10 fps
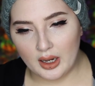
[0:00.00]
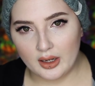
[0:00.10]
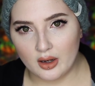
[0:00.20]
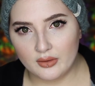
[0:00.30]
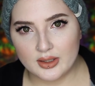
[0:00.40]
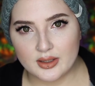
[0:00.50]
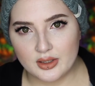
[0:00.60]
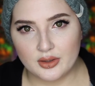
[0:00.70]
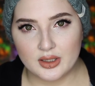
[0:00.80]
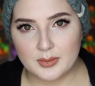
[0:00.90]
I
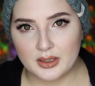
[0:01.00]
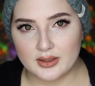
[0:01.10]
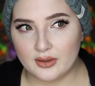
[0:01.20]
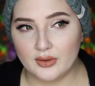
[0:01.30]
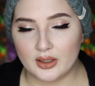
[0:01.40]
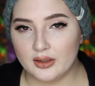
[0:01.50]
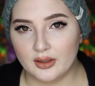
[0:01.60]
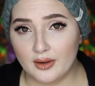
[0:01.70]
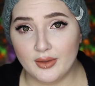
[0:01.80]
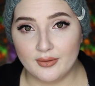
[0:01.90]
obviously do this because I fucking
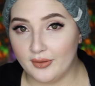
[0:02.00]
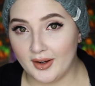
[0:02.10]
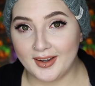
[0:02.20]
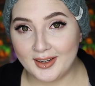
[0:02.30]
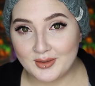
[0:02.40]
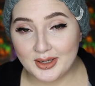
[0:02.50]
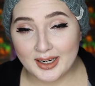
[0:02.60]
love the fuck out of you